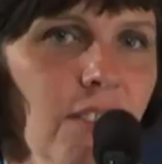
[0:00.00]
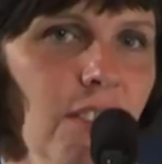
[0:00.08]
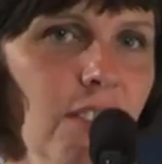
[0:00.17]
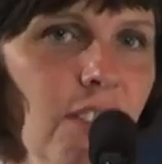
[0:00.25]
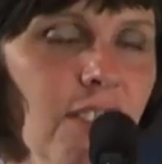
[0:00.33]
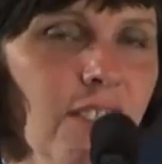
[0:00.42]

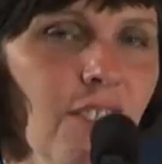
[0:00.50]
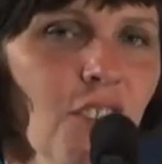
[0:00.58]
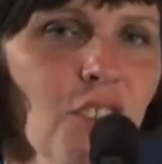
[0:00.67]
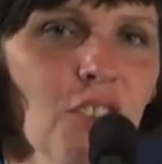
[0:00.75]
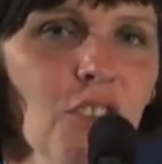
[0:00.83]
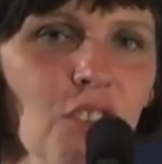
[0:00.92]
He does
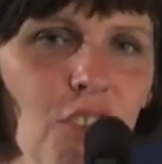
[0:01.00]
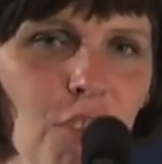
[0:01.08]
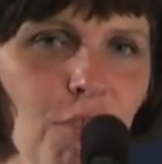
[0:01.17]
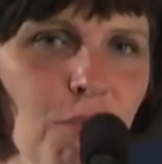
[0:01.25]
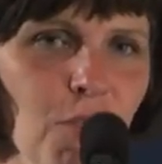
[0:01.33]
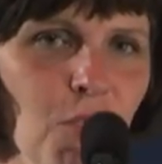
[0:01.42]
not
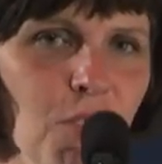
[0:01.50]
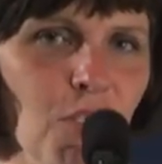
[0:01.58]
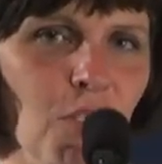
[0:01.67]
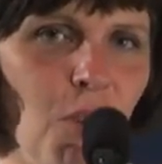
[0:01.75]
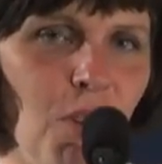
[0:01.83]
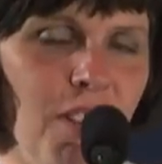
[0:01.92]
deserve to have
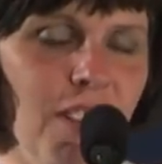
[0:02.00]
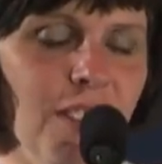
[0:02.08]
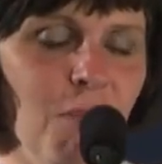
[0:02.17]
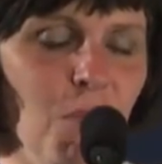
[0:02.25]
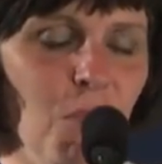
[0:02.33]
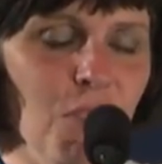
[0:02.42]
stolen that
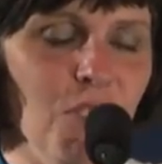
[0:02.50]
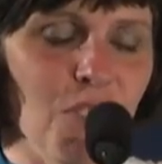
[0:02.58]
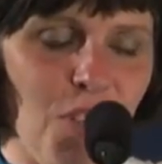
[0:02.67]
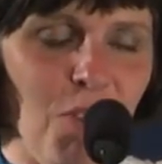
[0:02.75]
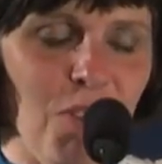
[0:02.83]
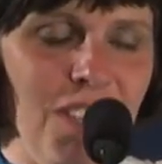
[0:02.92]
important
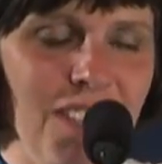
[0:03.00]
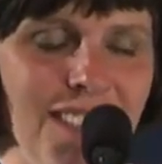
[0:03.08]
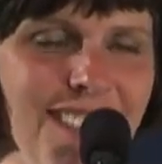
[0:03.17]
slogan.